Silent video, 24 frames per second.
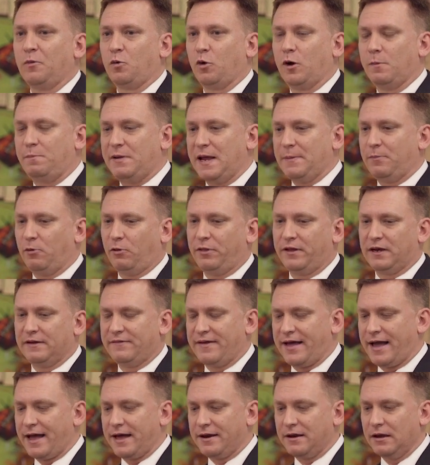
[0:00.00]
Or people that
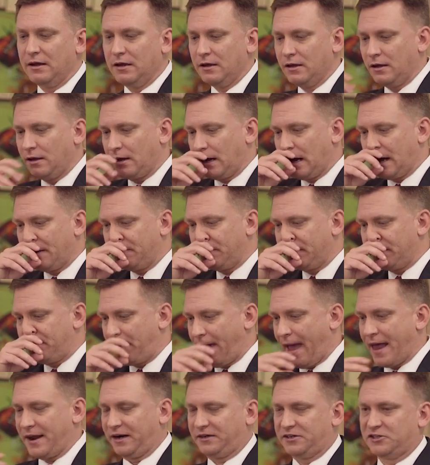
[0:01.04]
have had
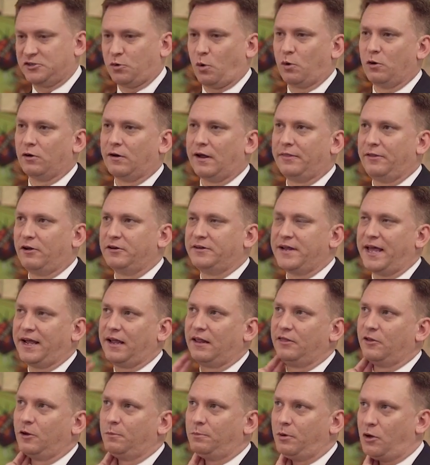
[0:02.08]
panic disorder and they're
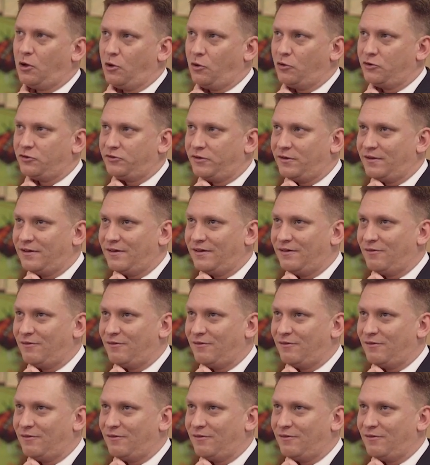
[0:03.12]
taking their pulse